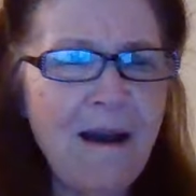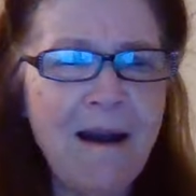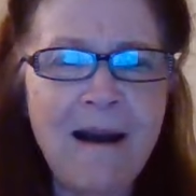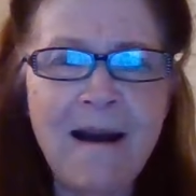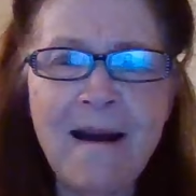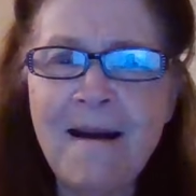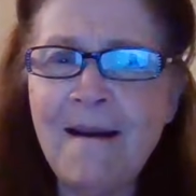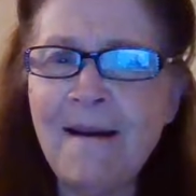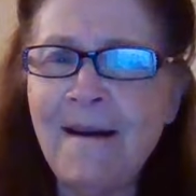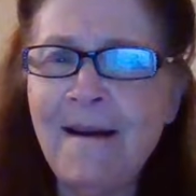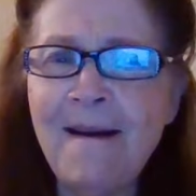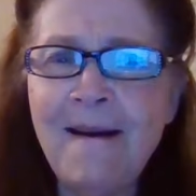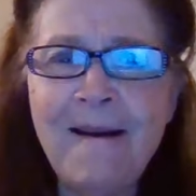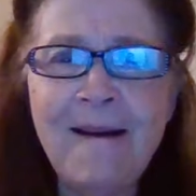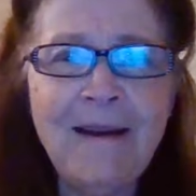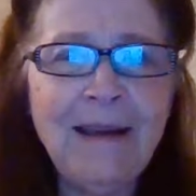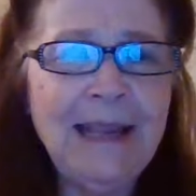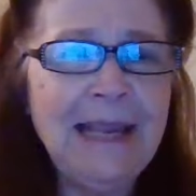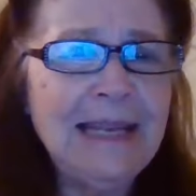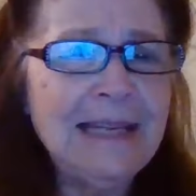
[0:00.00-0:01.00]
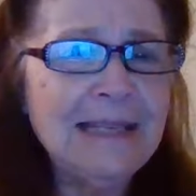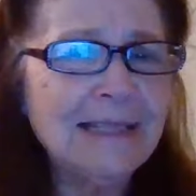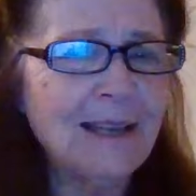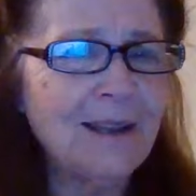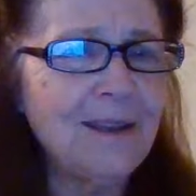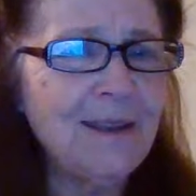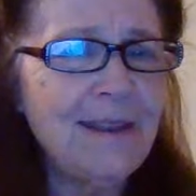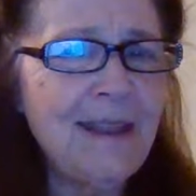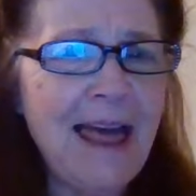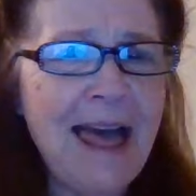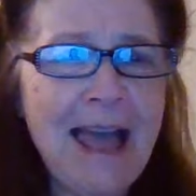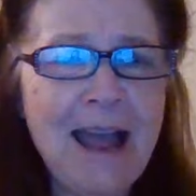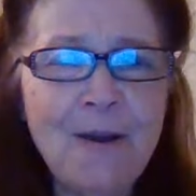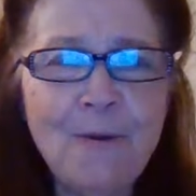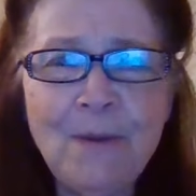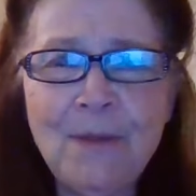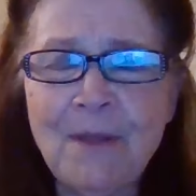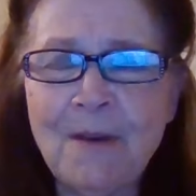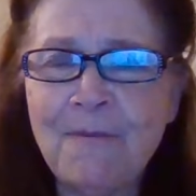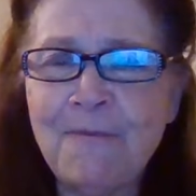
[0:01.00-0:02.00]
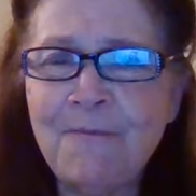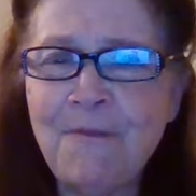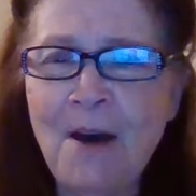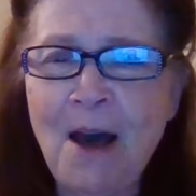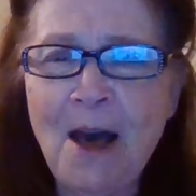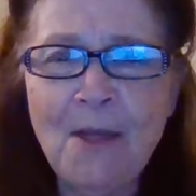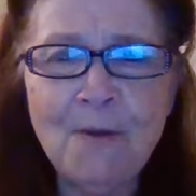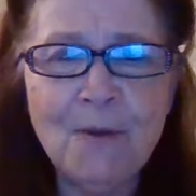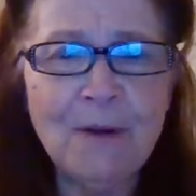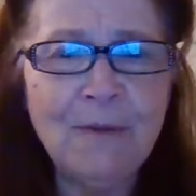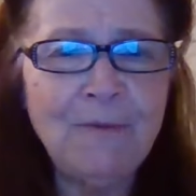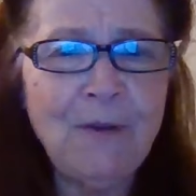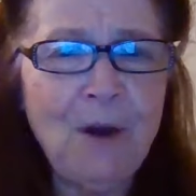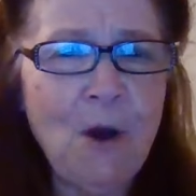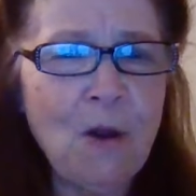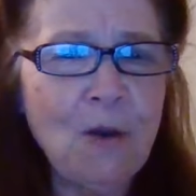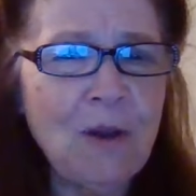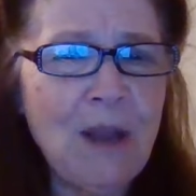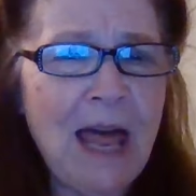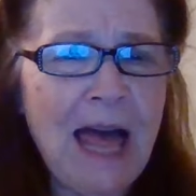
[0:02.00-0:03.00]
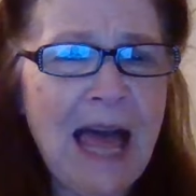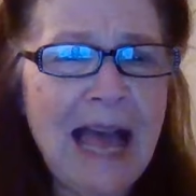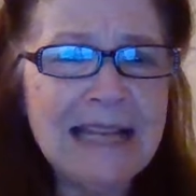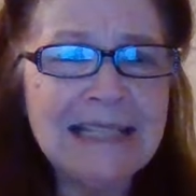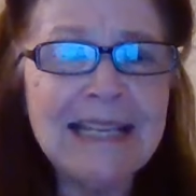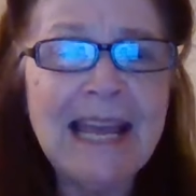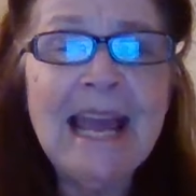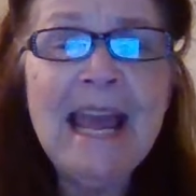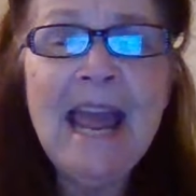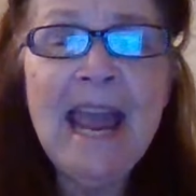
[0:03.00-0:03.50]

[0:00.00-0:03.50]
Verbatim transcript: Uh-uh. He's a liar and the father of all lies.